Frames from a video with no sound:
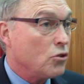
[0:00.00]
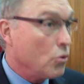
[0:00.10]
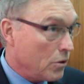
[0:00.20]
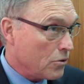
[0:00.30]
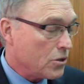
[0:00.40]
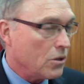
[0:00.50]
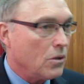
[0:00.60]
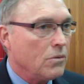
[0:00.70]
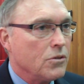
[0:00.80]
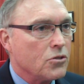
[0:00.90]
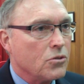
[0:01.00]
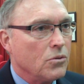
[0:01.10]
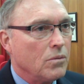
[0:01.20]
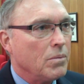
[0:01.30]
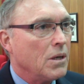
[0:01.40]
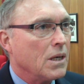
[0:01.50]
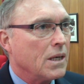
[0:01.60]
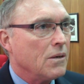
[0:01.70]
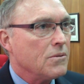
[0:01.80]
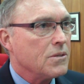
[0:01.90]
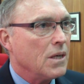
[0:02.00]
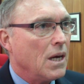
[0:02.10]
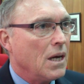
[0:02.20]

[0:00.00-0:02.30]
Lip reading: 2 years ago, the school and blockhouse.